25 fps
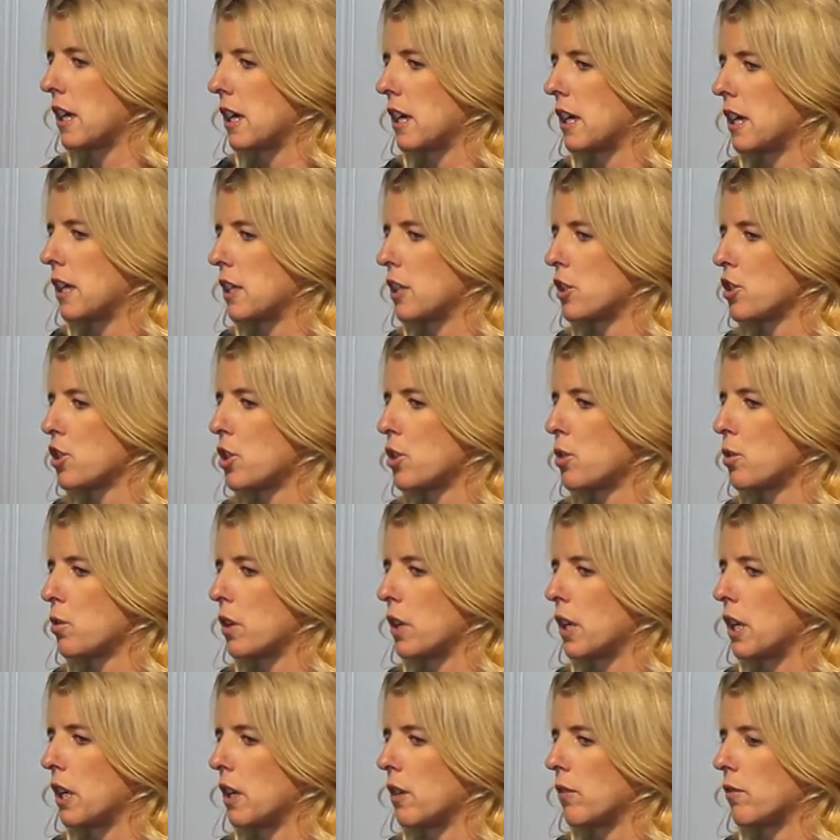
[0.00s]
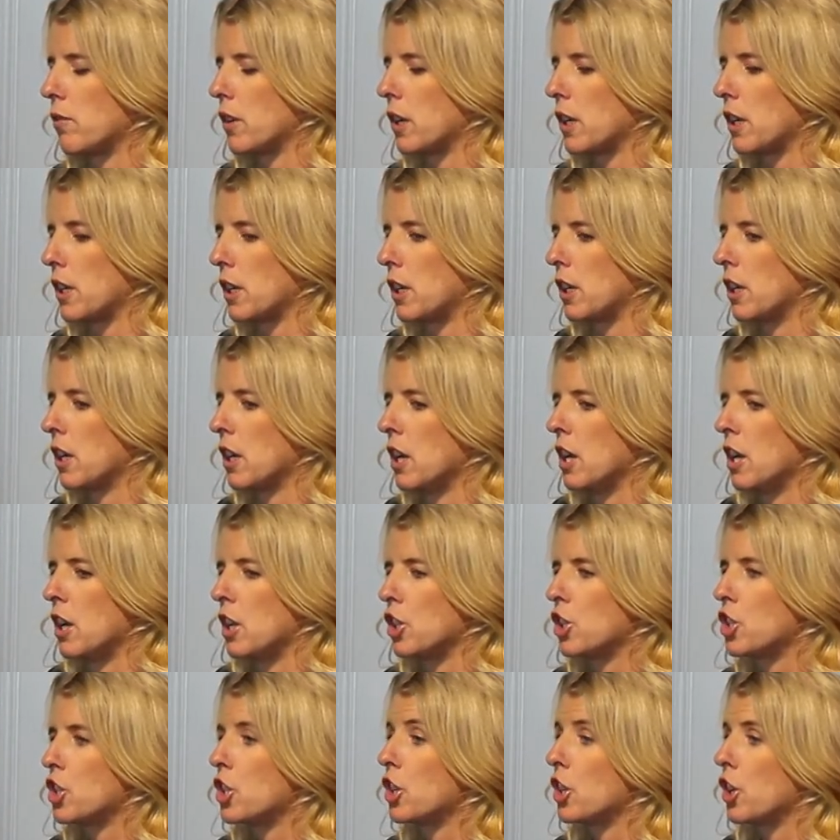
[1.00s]
uh, the story of a
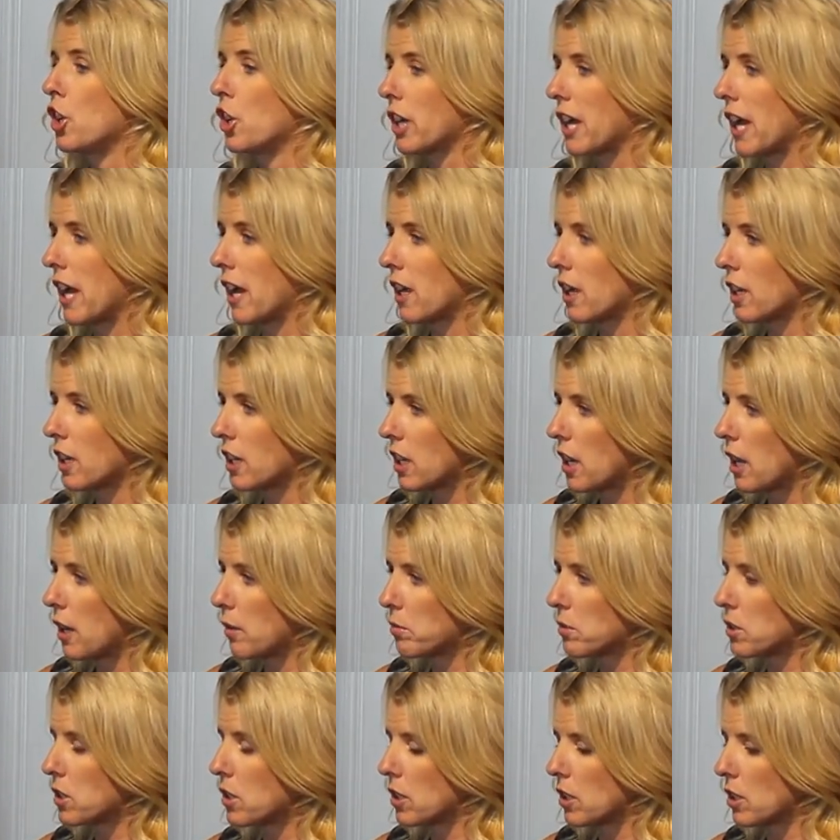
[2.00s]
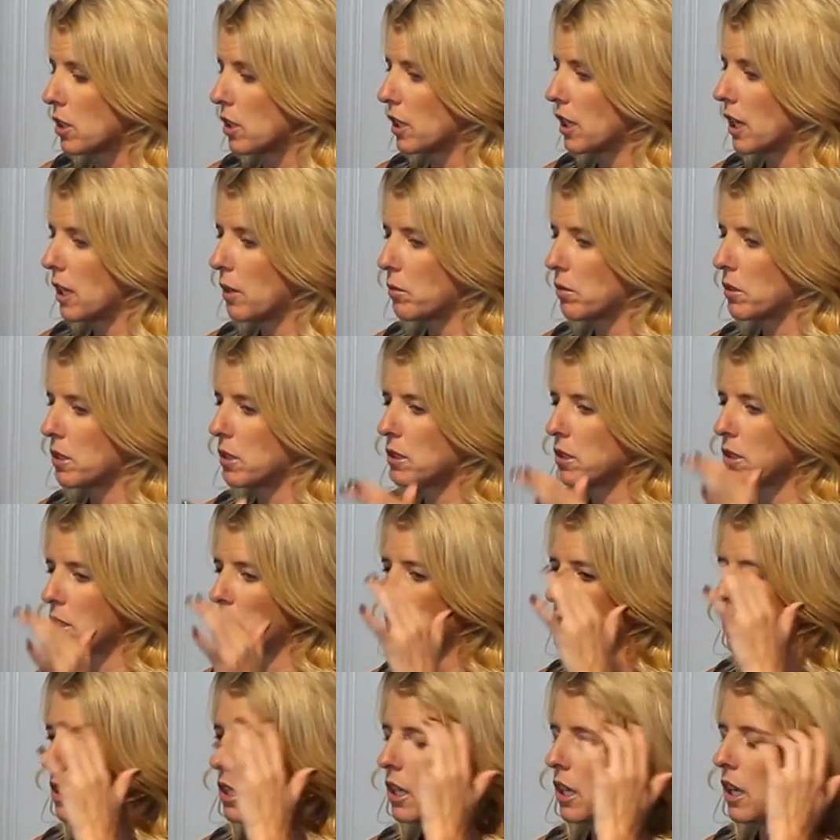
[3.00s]
Chinook helicopter that
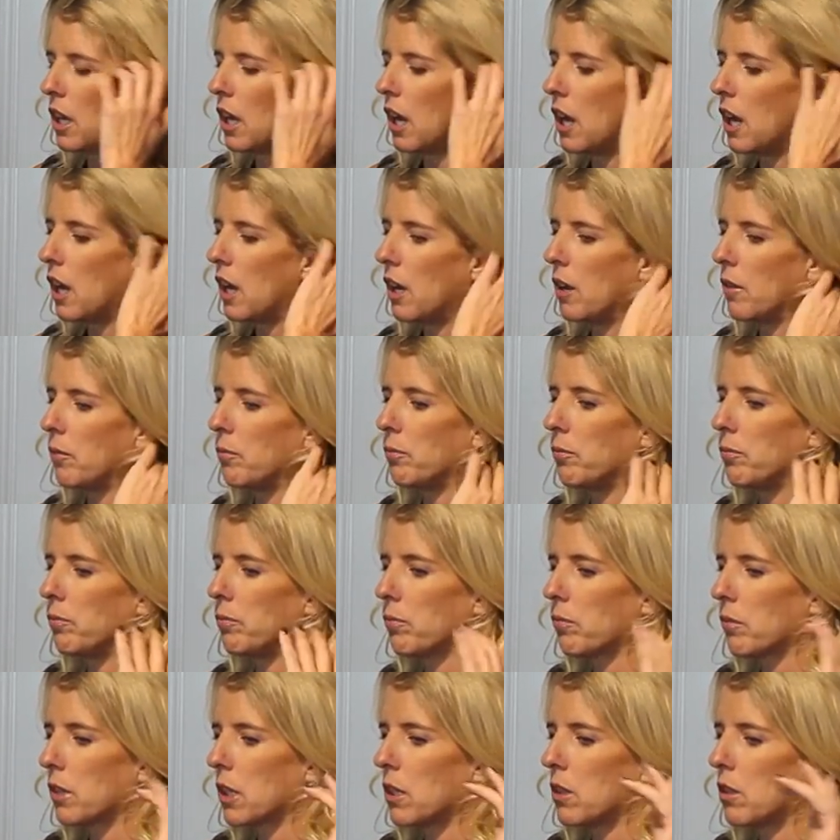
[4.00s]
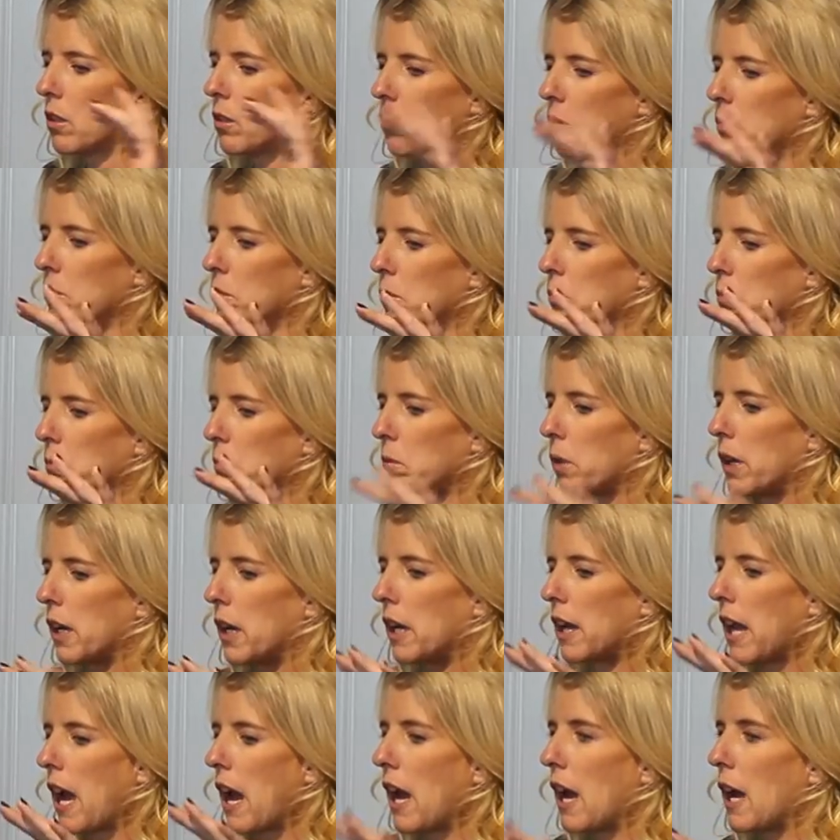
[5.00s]
was. Um, what
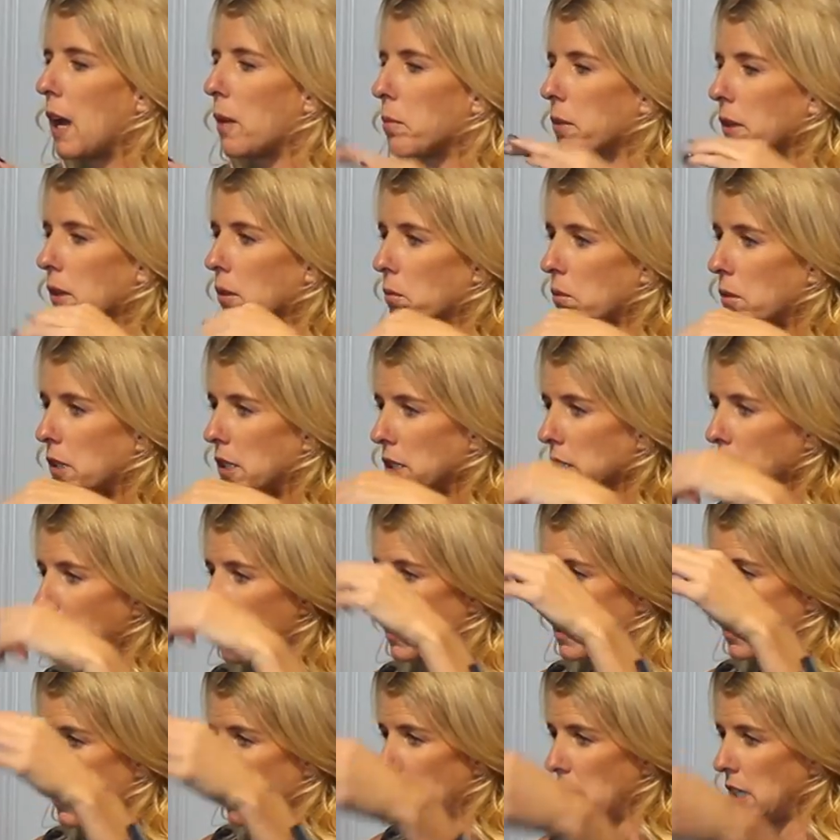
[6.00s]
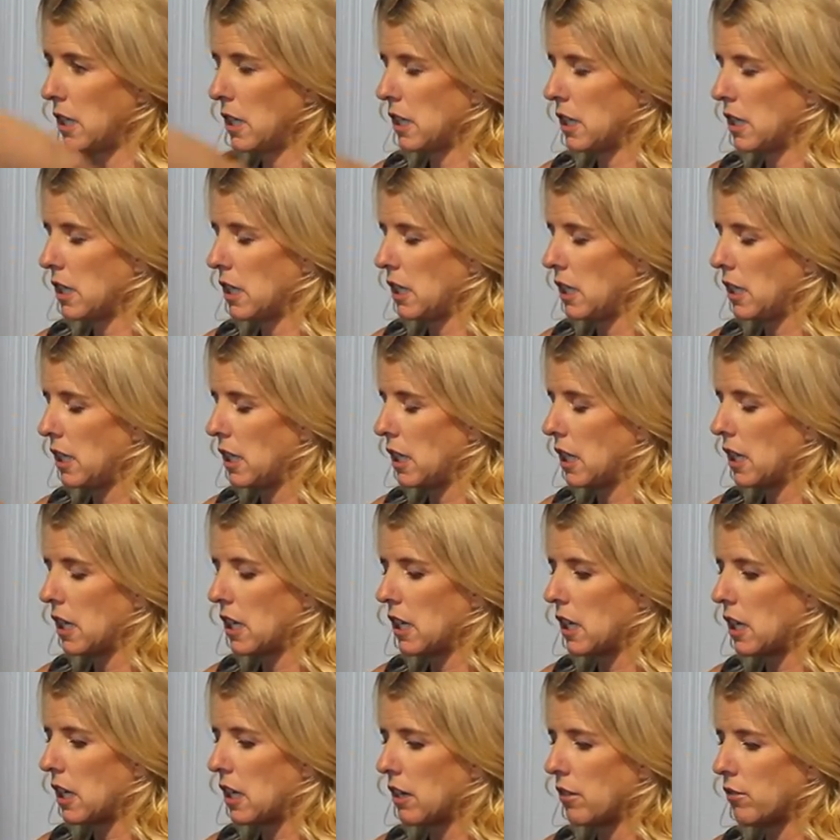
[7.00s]
had happened was the the
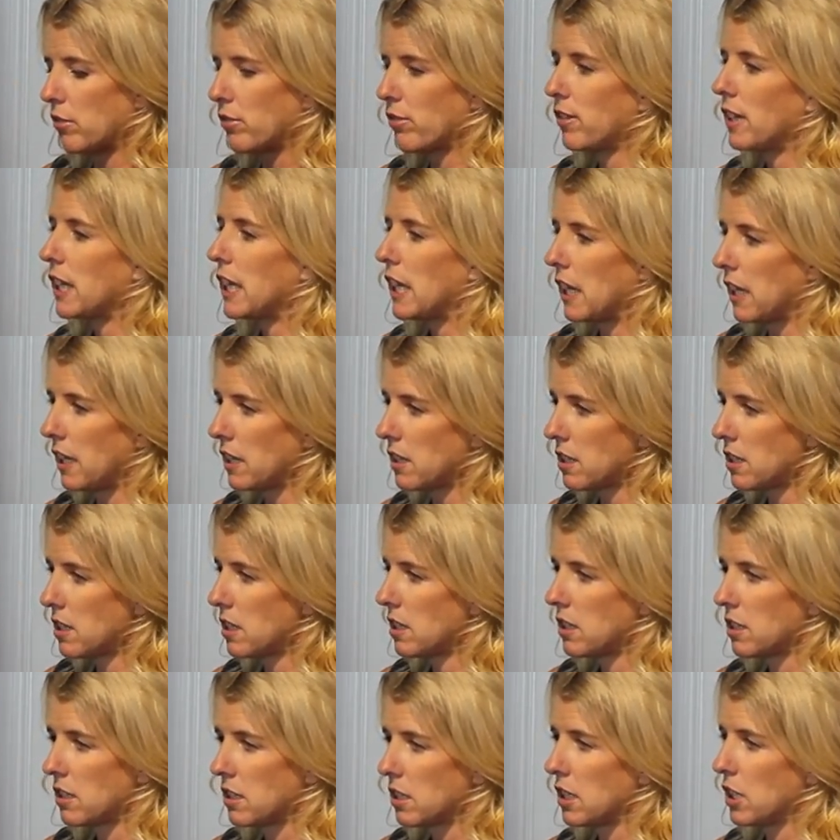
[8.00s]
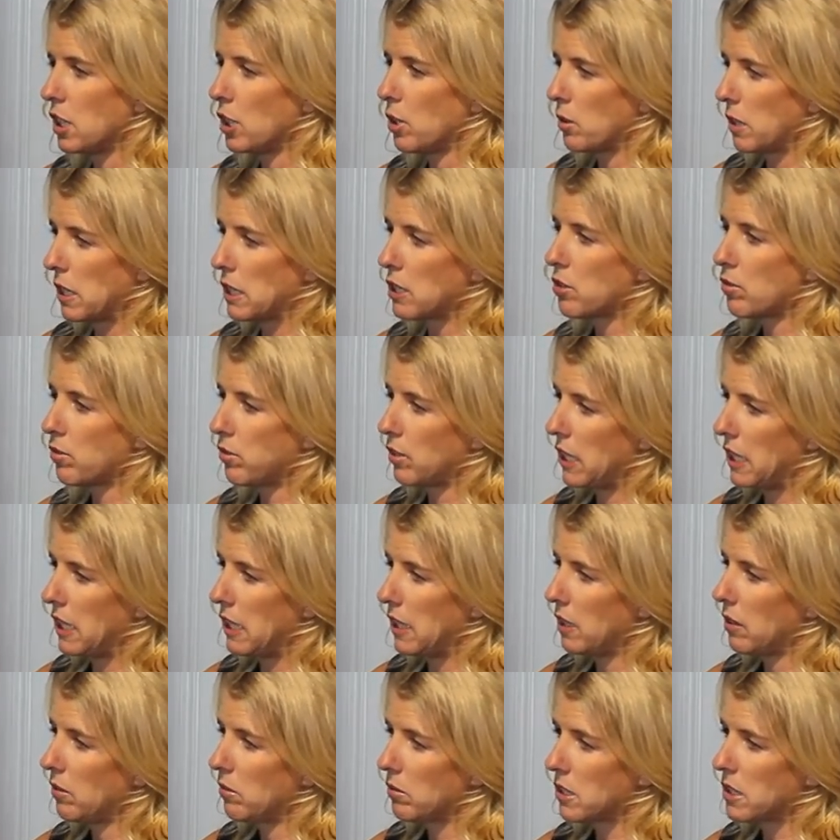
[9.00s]
uh, fleet, the U.S.
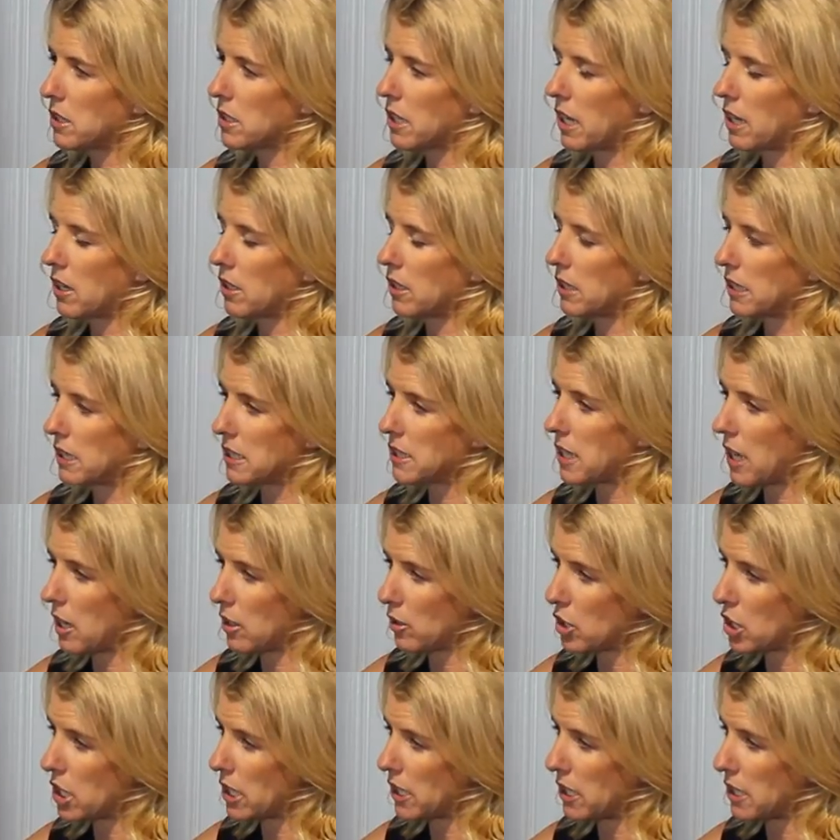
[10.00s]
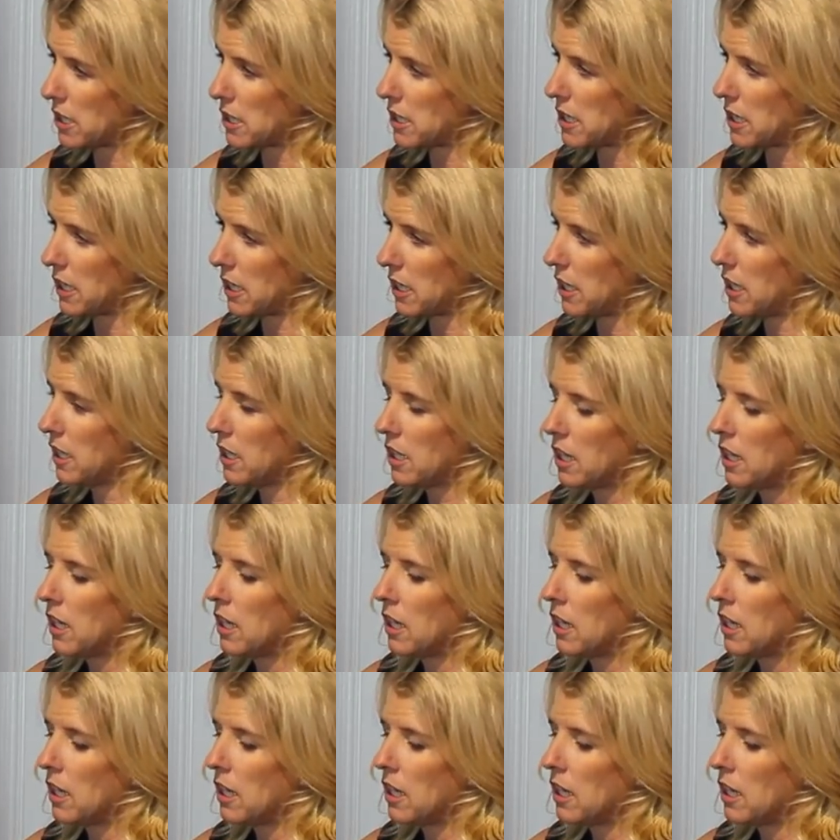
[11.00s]
fleet, was out in the South China Sea.